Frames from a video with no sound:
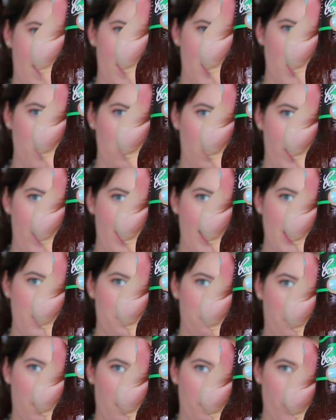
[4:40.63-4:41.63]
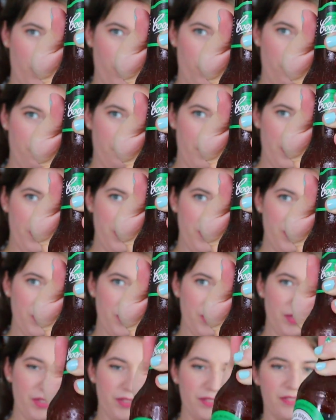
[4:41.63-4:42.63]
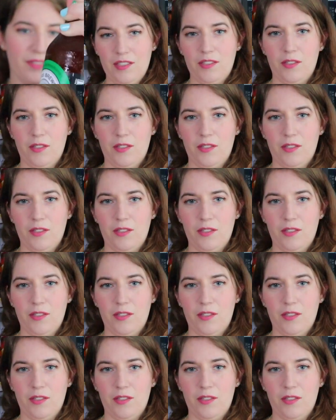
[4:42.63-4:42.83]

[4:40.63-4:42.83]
this one is from Cooper's.